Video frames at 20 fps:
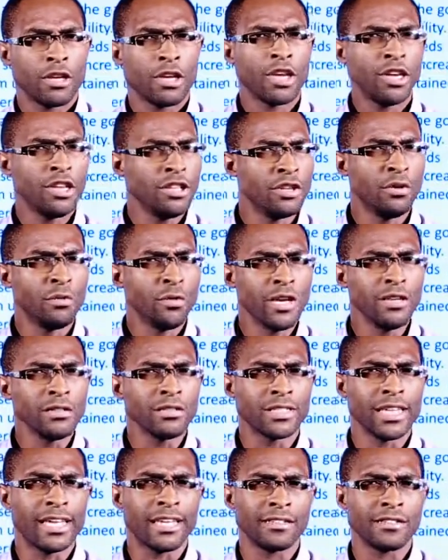In the real
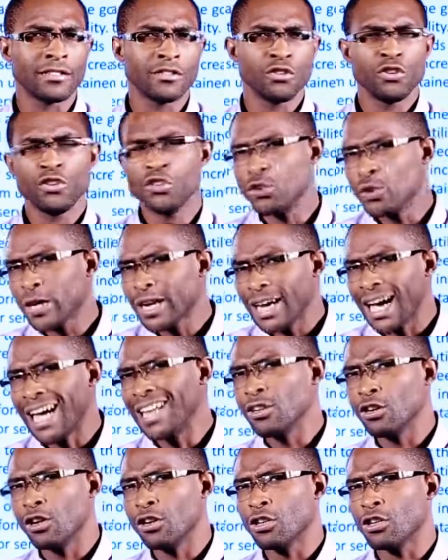sense, you
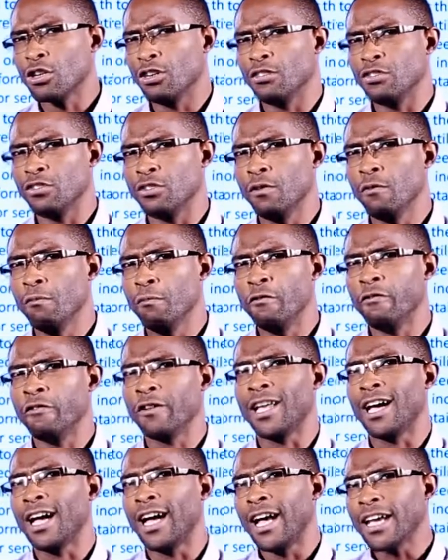cannot consume
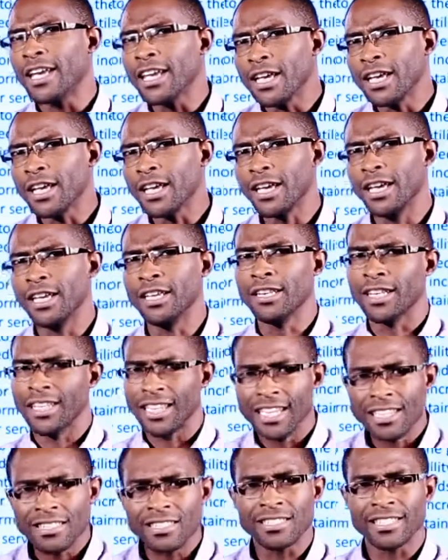flour in
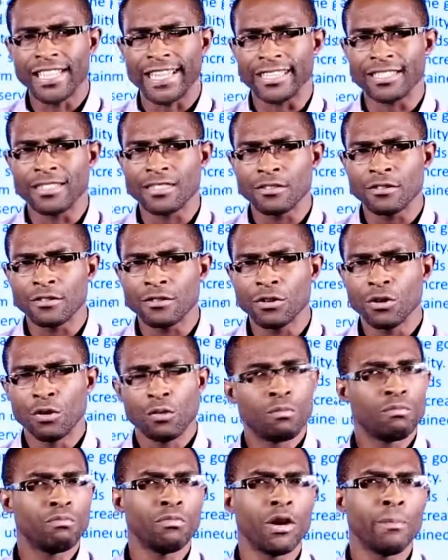its state.
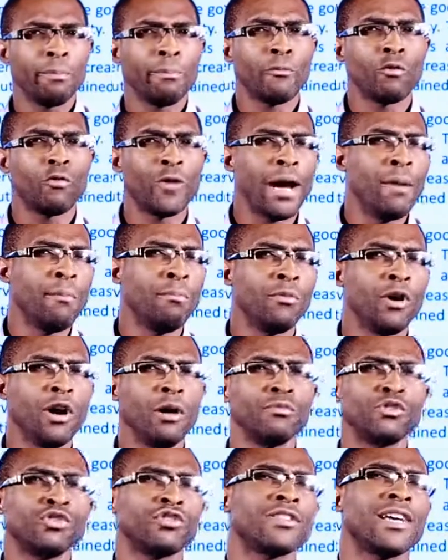But when
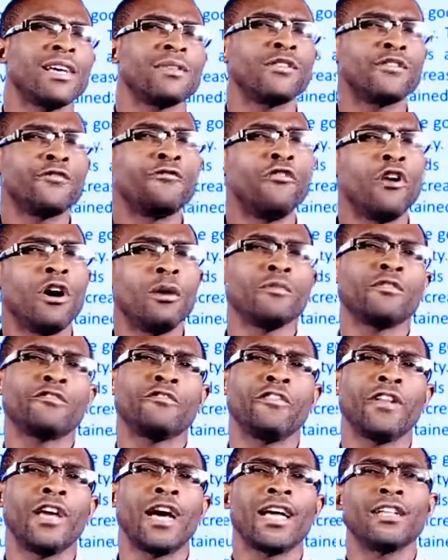mom transforms
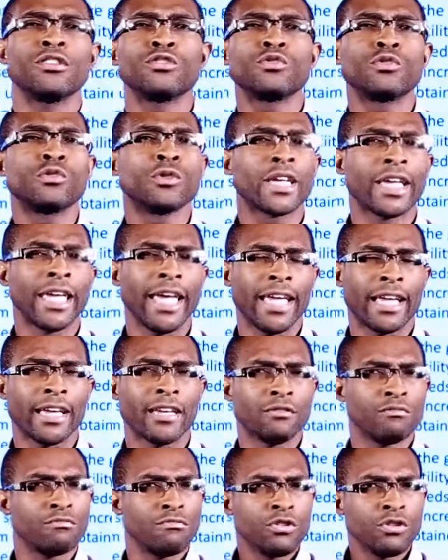flour to cake,
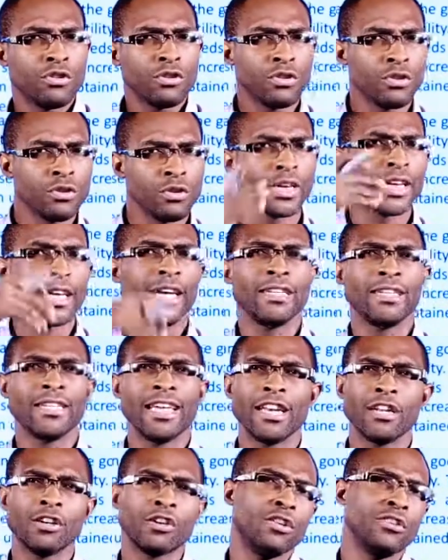you can
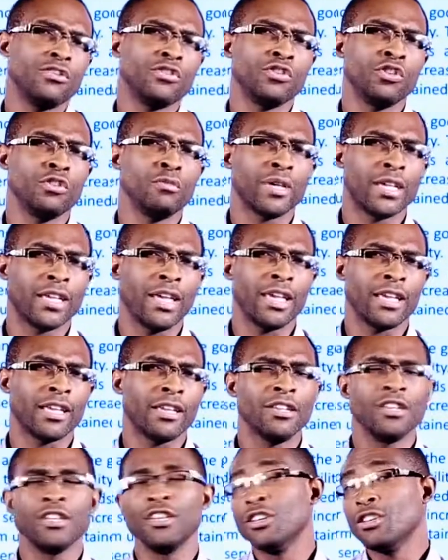then consume cake.
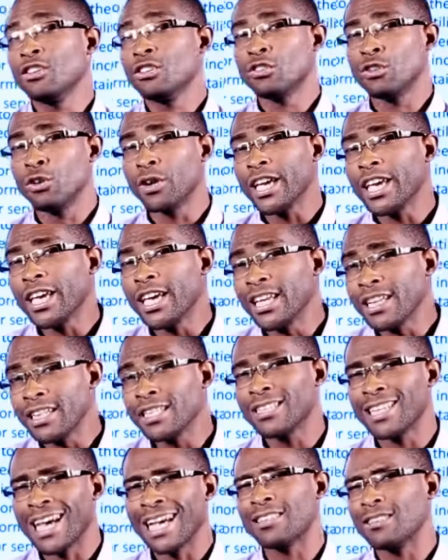So
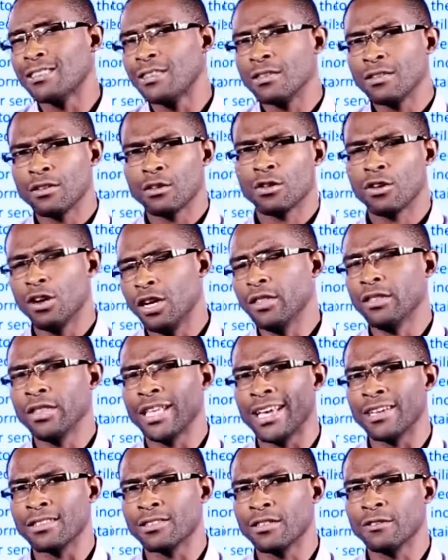in that
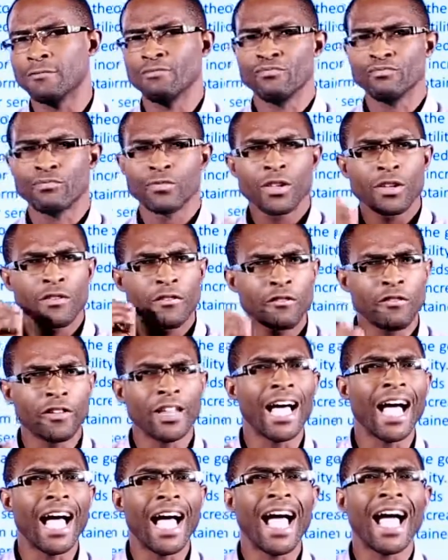context,
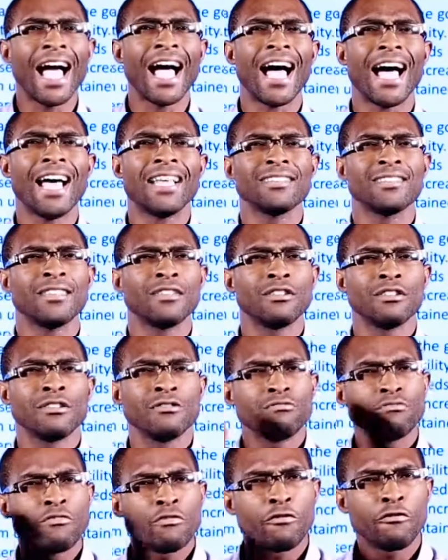flour has
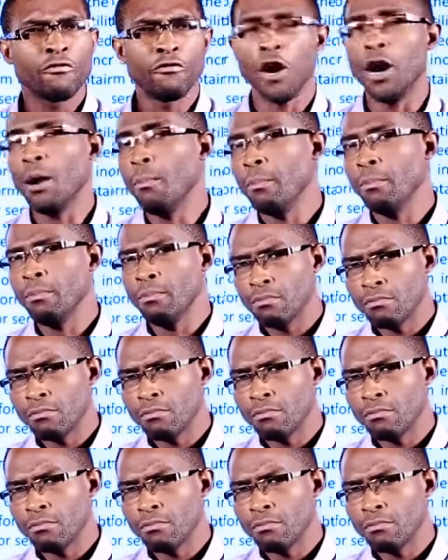form